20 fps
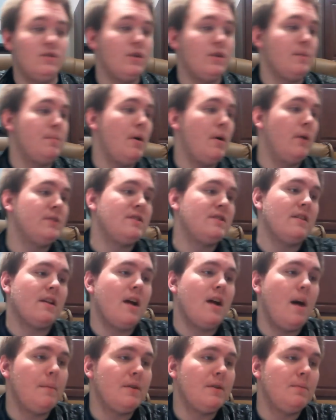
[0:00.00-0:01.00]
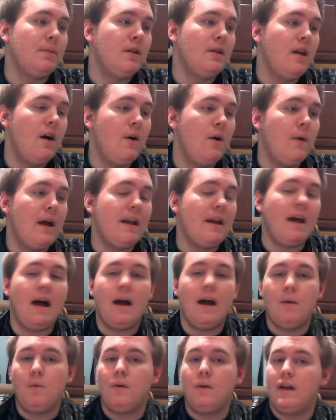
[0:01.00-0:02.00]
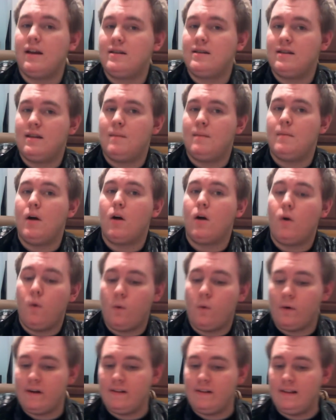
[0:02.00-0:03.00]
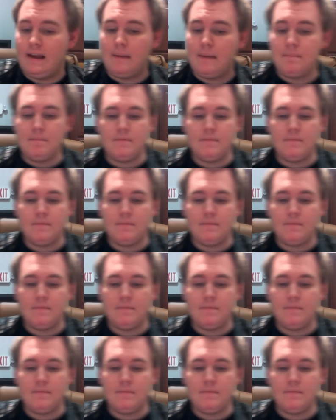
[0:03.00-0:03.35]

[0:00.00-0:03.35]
you can post in the comments below, and I will get to them accordingly.